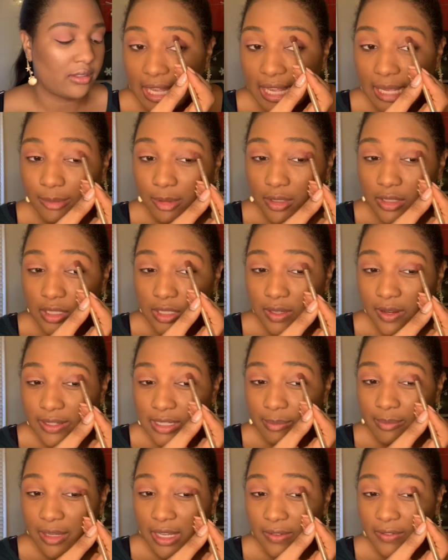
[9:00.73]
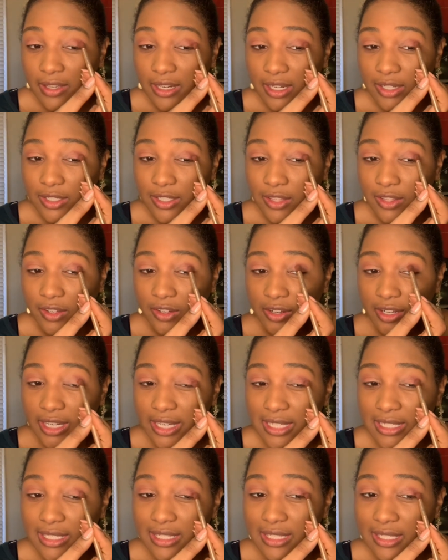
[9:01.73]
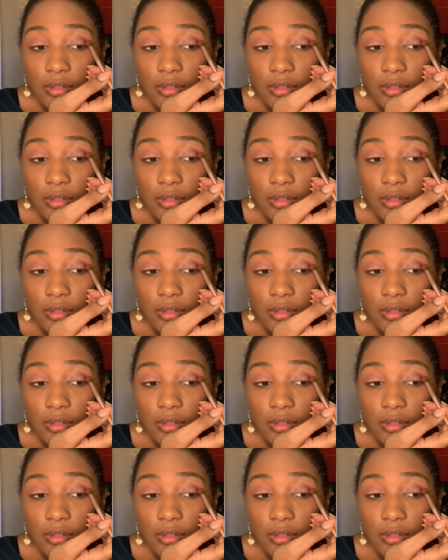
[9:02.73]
I'm also going to buff it into the crease.